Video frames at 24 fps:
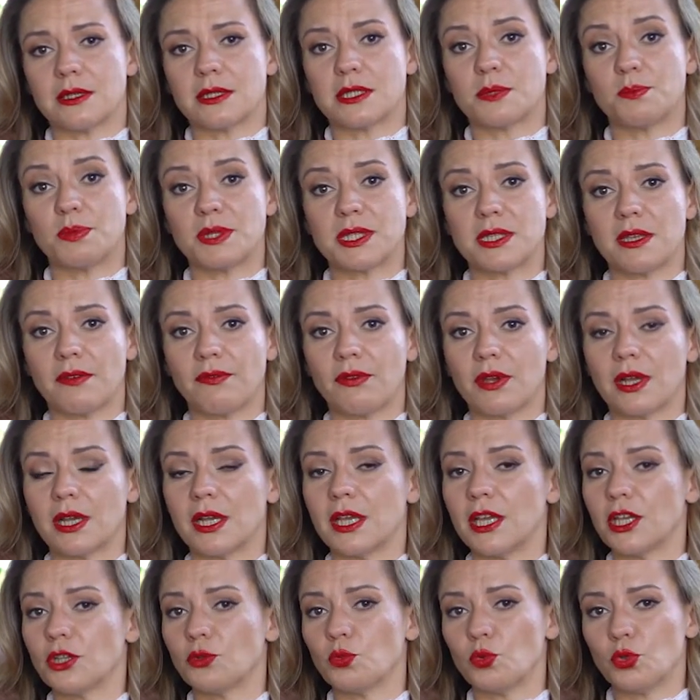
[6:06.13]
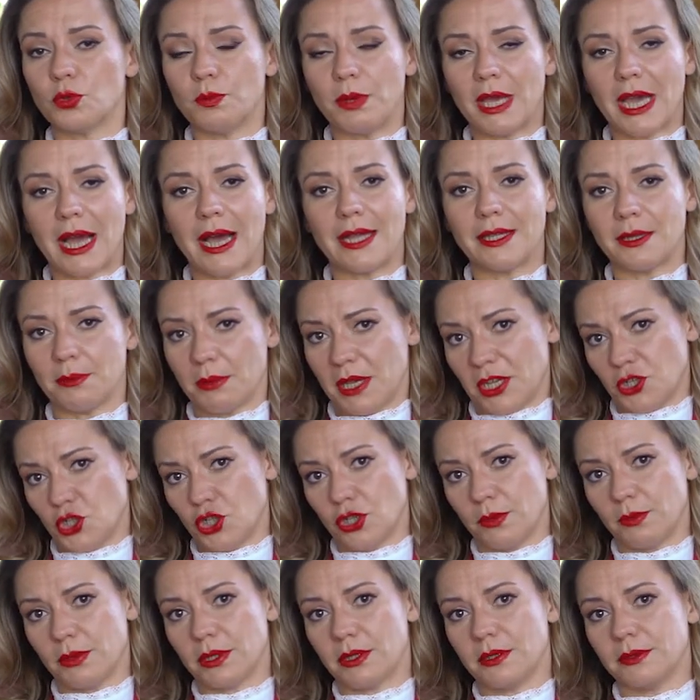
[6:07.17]
specifically, it would be
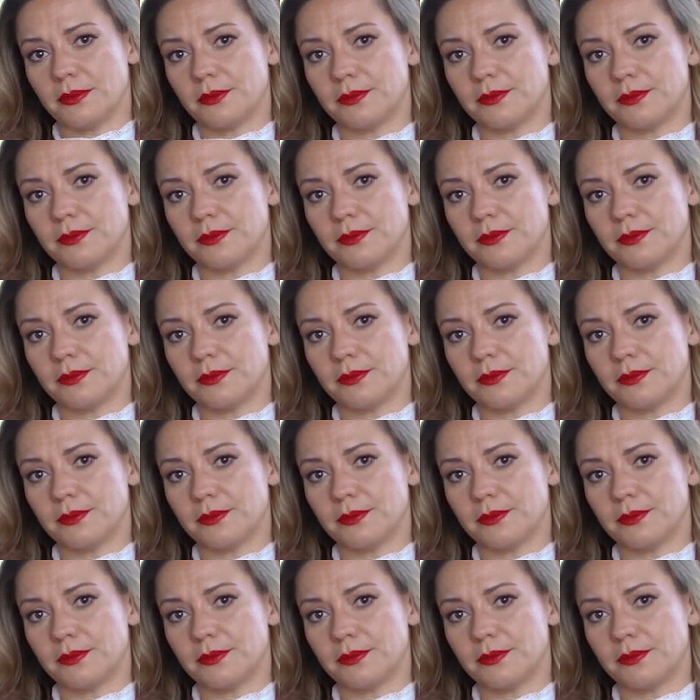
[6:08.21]
unimaginable.